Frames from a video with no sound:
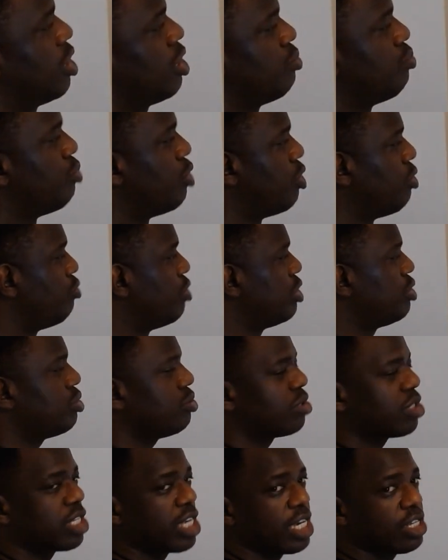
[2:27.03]
But we
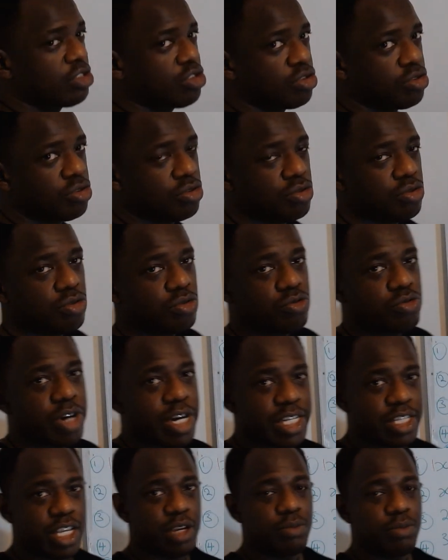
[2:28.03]
don't tend to
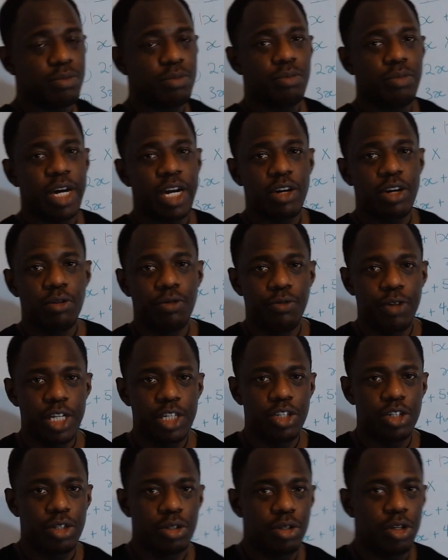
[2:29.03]
write them by
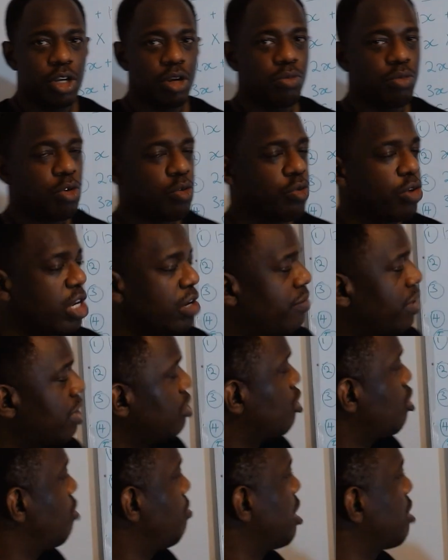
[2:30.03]
convention. But whenever you
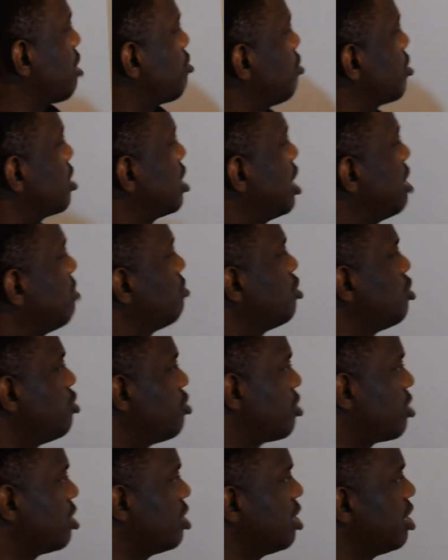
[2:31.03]
come across them, you
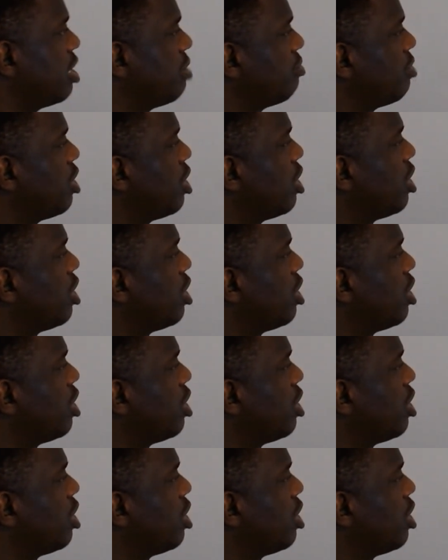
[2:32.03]
see them.